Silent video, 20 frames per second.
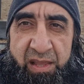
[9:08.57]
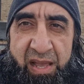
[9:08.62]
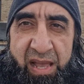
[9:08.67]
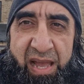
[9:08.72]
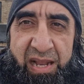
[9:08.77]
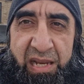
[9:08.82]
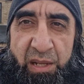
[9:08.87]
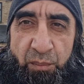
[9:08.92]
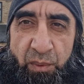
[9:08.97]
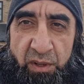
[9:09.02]

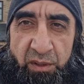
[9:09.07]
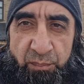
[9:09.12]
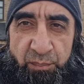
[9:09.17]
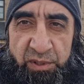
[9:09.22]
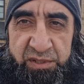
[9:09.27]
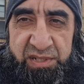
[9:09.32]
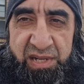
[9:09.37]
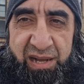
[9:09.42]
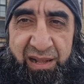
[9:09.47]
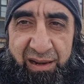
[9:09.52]
anyone
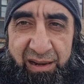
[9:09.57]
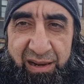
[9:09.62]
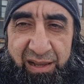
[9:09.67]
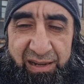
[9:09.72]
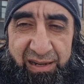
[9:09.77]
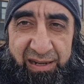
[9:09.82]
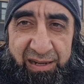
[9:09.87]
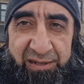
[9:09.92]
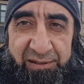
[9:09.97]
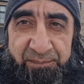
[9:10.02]
but
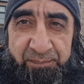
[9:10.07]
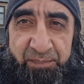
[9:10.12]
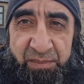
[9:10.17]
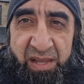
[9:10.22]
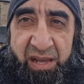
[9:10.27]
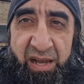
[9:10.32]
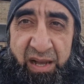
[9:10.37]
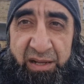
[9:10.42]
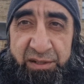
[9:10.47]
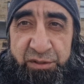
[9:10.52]
Allah
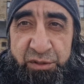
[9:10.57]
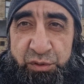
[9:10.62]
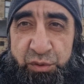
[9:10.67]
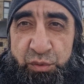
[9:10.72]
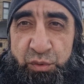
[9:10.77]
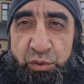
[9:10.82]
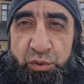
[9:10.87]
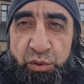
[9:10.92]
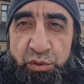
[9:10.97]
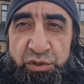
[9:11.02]
and do
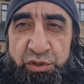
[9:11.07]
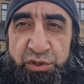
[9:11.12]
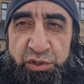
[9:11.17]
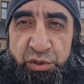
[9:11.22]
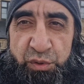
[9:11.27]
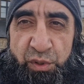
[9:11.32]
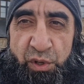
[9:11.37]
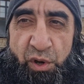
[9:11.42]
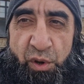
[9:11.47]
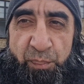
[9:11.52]
good to
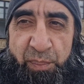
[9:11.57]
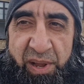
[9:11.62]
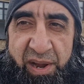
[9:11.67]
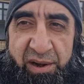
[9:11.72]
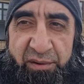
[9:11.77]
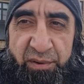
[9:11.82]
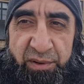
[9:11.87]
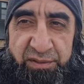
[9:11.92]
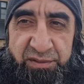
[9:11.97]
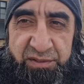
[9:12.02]
your
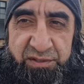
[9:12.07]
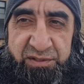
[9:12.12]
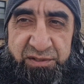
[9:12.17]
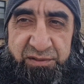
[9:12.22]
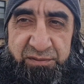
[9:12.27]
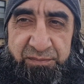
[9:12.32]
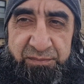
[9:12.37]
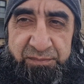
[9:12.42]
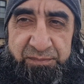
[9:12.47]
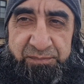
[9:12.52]
parents.
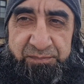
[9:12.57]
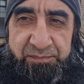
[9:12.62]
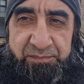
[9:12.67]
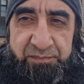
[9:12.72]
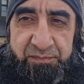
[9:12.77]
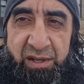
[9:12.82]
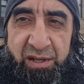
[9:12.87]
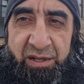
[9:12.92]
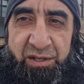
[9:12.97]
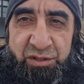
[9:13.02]

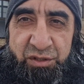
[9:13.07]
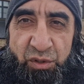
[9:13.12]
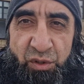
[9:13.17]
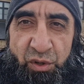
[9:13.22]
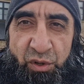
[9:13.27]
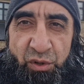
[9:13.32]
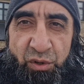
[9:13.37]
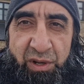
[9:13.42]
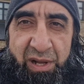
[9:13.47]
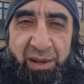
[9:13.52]
So
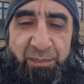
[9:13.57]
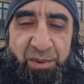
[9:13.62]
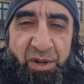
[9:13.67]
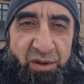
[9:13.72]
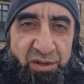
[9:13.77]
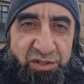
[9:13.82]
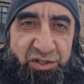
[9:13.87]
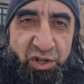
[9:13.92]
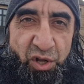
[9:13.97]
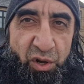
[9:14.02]
look, I'm not
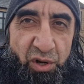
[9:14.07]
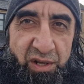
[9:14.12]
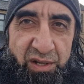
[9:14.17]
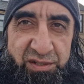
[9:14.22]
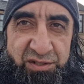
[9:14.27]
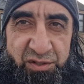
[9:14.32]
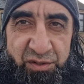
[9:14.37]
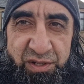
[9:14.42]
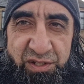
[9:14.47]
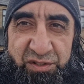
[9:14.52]
a scholar,
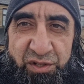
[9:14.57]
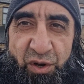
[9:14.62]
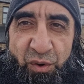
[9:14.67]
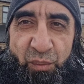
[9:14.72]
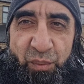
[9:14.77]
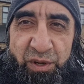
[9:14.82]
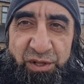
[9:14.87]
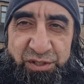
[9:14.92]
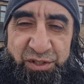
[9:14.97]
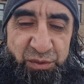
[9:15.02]
so it's not
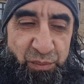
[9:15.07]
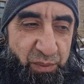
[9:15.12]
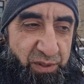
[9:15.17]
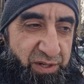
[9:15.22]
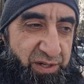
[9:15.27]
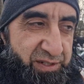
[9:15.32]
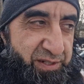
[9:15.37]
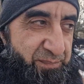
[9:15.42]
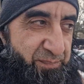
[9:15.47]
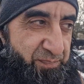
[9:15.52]
word to
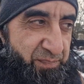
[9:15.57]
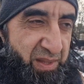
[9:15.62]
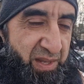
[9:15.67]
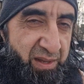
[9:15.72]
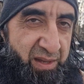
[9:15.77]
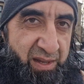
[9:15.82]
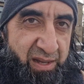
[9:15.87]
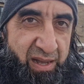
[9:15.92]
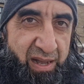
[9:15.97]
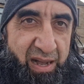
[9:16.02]
word.
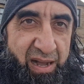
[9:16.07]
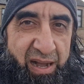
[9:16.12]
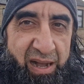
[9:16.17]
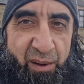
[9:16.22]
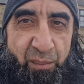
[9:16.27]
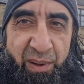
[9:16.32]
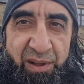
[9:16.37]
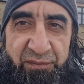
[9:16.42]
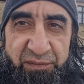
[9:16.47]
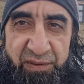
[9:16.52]

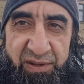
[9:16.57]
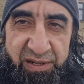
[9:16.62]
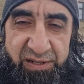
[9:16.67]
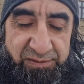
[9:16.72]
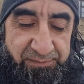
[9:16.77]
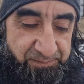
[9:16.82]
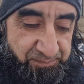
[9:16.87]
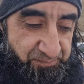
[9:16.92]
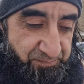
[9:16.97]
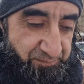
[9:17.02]
However,
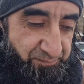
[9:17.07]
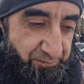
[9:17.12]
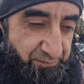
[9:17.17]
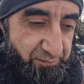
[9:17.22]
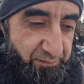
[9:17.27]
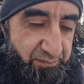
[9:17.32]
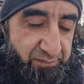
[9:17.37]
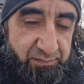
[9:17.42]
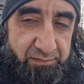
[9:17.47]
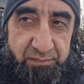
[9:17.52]

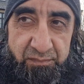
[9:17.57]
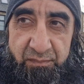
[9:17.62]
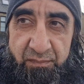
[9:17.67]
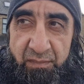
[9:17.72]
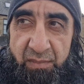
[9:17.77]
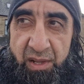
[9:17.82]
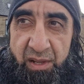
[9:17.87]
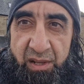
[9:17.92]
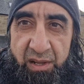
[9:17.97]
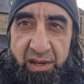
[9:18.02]

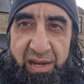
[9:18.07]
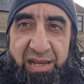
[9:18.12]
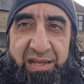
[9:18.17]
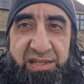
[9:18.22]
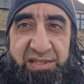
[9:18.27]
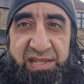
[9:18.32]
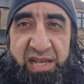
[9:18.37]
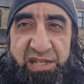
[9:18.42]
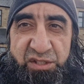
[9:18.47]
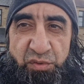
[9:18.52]
like I
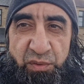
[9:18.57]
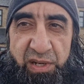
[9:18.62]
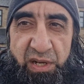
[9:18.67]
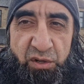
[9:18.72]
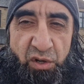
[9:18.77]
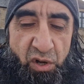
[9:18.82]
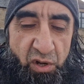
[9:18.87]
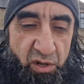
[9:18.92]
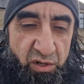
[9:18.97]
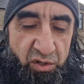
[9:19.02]
say, it's really
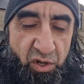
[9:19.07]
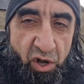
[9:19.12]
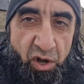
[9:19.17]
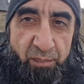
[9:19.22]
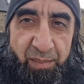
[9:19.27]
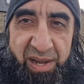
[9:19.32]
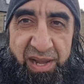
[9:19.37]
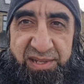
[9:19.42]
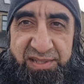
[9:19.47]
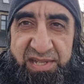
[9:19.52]
caught
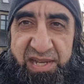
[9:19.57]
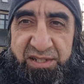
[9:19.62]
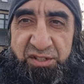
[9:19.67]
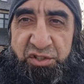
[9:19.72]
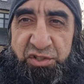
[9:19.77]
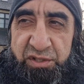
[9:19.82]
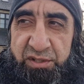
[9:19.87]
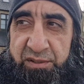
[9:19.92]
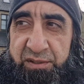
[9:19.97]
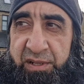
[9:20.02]
my
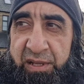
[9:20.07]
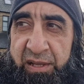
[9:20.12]
attention,